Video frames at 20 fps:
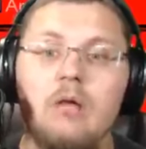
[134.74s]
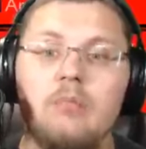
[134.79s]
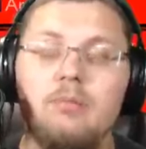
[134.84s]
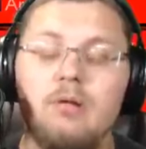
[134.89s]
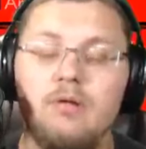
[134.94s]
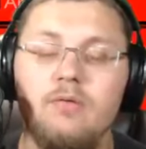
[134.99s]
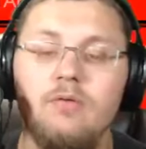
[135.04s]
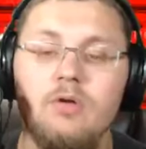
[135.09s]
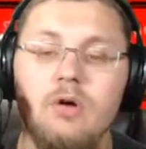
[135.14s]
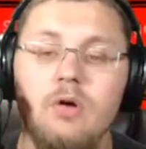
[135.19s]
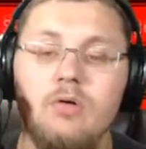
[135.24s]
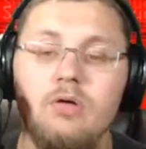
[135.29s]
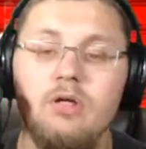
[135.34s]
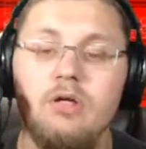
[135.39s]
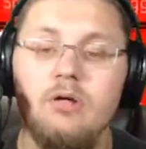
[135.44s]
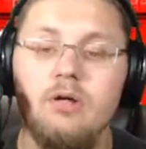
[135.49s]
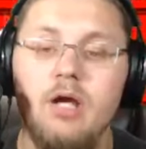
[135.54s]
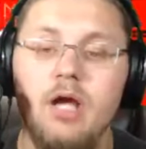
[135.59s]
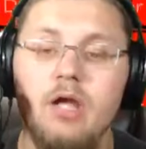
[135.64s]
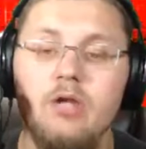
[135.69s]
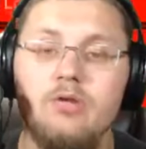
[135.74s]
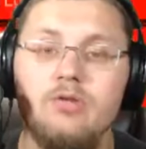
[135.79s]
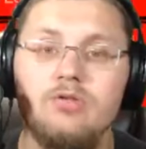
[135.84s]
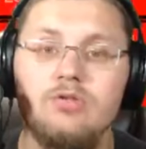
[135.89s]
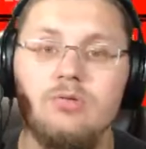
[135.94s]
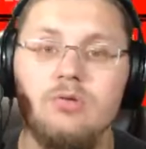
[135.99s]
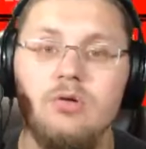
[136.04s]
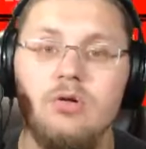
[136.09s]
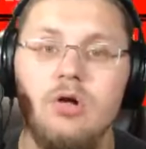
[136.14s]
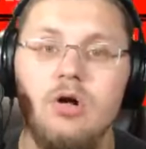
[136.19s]
But if you go here and you
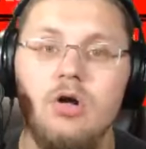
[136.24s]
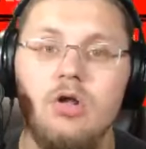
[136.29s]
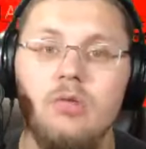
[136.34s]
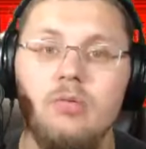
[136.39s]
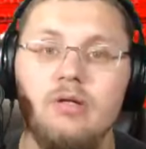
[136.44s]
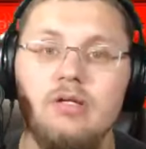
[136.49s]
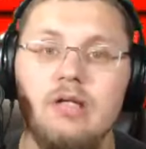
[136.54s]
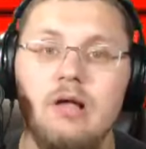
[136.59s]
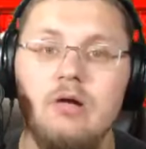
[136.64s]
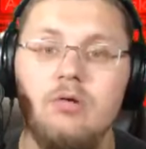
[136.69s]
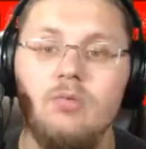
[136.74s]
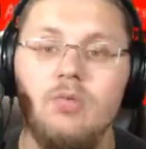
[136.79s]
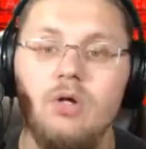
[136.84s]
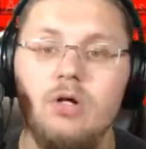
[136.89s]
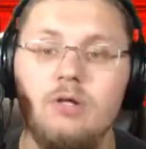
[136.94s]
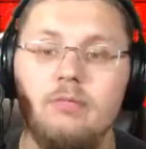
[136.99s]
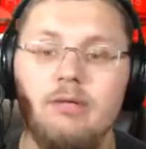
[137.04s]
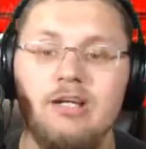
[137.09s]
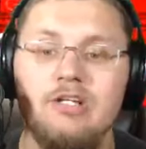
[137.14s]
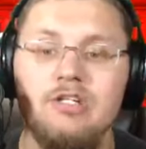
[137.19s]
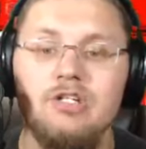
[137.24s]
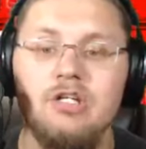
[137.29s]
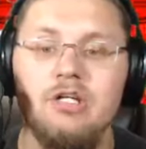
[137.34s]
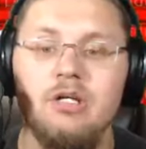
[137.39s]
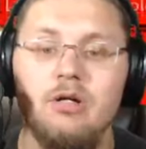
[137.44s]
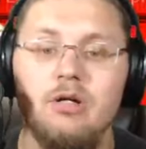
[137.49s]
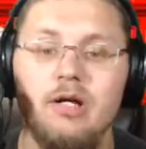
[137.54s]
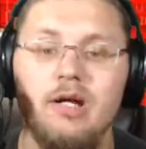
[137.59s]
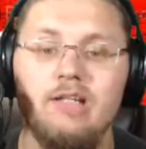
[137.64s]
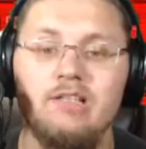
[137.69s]
scroll all the way down in workbench
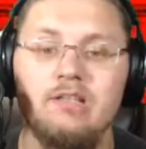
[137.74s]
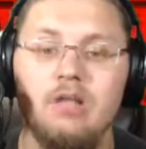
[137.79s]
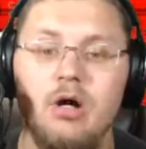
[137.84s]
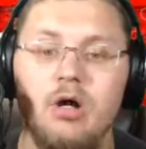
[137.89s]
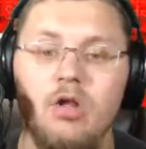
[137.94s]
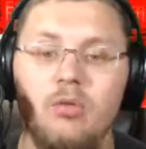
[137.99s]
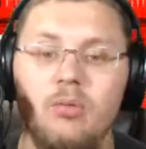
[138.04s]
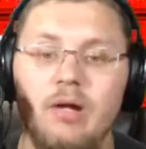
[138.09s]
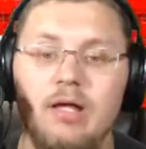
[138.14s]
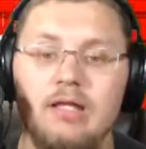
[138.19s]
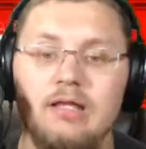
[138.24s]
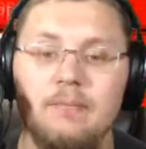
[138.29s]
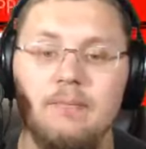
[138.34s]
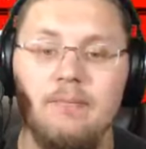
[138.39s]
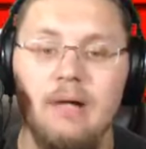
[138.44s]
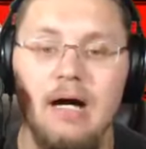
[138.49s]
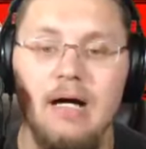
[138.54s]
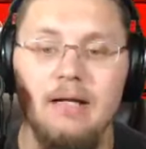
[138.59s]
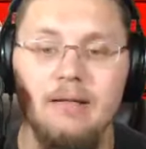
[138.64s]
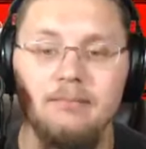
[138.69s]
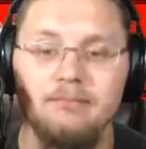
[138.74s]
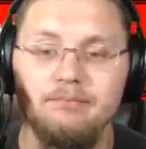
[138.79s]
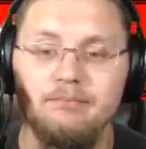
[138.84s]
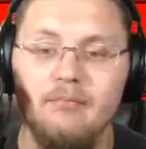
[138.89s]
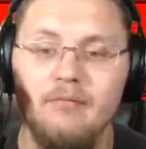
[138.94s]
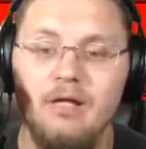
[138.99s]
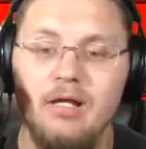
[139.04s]
gear, it's all the way at the bottom.